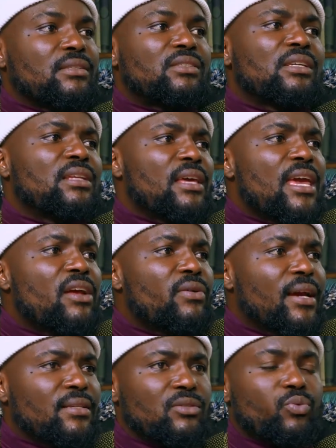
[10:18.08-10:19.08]
see the
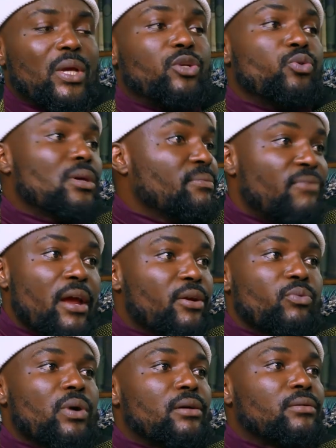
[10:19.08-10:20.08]
areas you were doing
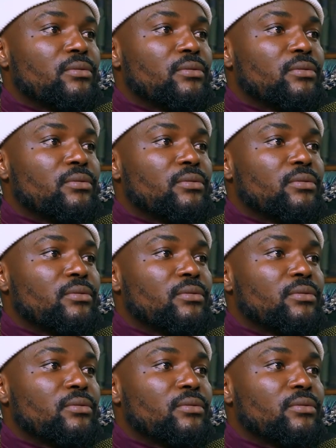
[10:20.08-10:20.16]
very well.